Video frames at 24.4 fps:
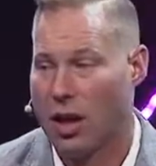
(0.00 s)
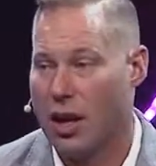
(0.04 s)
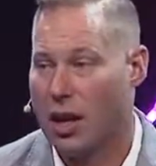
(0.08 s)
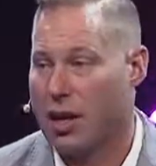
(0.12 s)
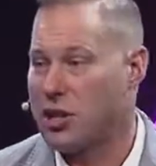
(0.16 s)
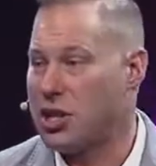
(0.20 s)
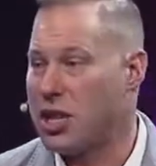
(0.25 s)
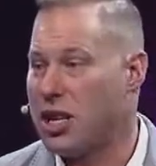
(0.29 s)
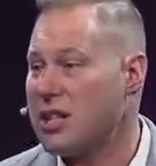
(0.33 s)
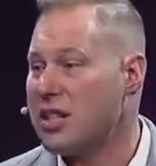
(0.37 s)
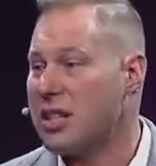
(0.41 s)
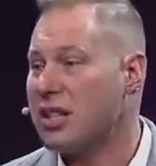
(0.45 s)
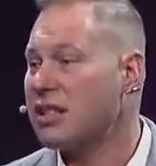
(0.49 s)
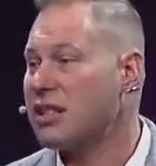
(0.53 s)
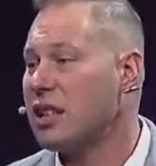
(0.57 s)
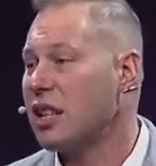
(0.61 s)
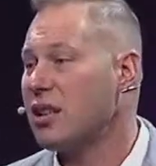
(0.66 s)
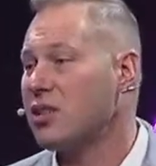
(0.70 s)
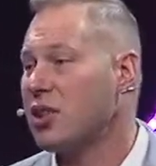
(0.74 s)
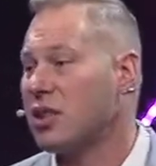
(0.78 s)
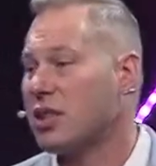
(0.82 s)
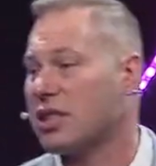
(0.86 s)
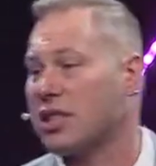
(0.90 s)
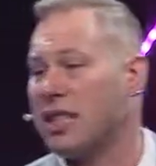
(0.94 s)
Jesus
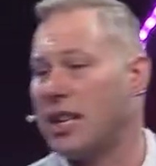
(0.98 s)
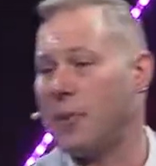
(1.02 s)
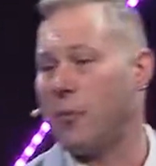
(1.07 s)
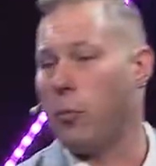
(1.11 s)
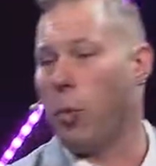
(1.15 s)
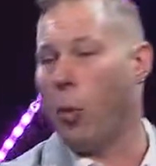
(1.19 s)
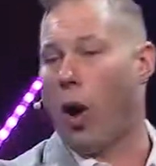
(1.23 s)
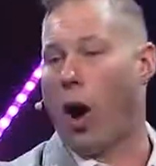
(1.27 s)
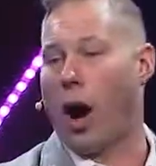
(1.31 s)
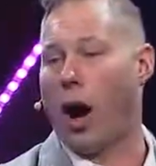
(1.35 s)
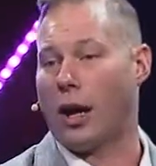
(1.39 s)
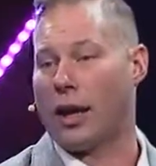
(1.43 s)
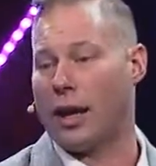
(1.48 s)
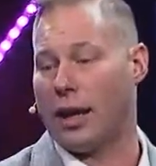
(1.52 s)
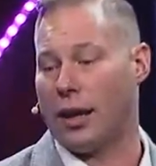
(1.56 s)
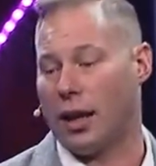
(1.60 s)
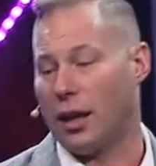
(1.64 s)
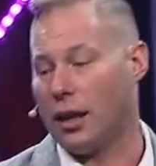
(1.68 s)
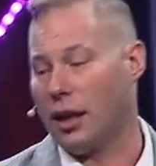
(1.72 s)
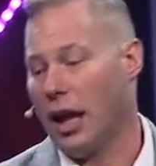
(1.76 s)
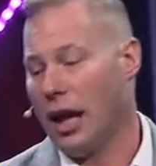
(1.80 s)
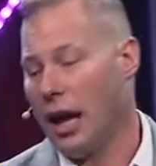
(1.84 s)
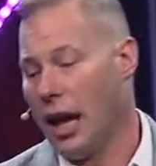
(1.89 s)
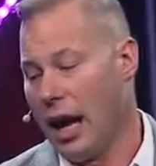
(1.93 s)
didn't just keep walking
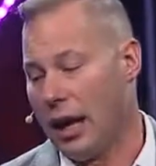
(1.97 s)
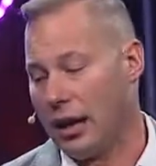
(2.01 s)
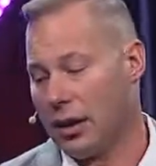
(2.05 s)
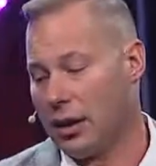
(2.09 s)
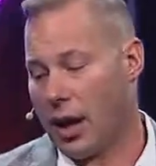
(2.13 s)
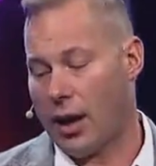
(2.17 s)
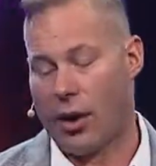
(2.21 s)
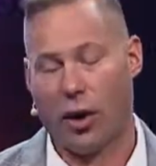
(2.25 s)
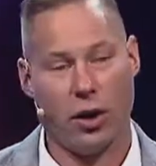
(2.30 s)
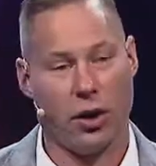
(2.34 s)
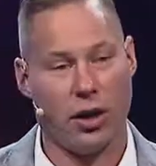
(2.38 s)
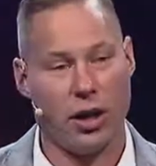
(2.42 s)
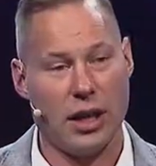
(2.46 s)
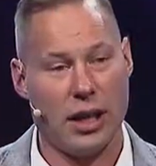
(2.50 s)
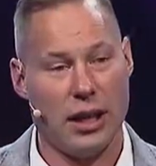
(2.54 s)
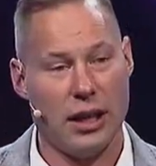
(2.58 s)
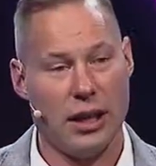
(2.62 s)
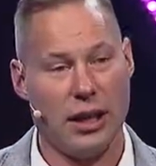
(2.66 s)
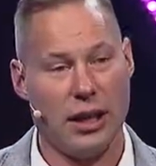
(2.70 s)
and let her get